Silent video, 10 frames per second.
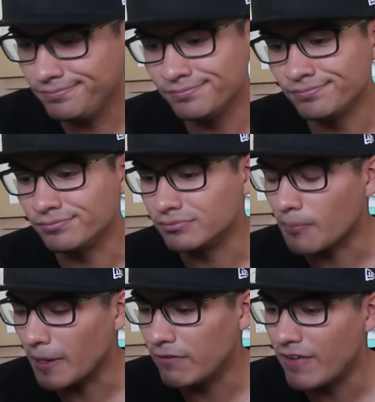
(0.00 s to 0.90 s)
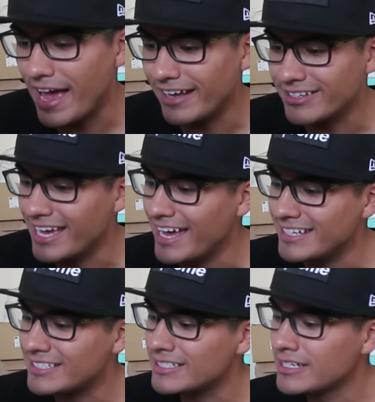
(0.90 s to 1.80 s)
if I had to
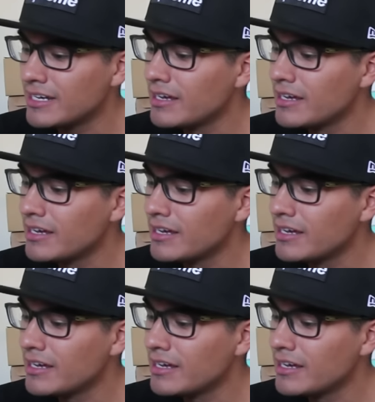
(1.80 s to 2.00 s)
guess,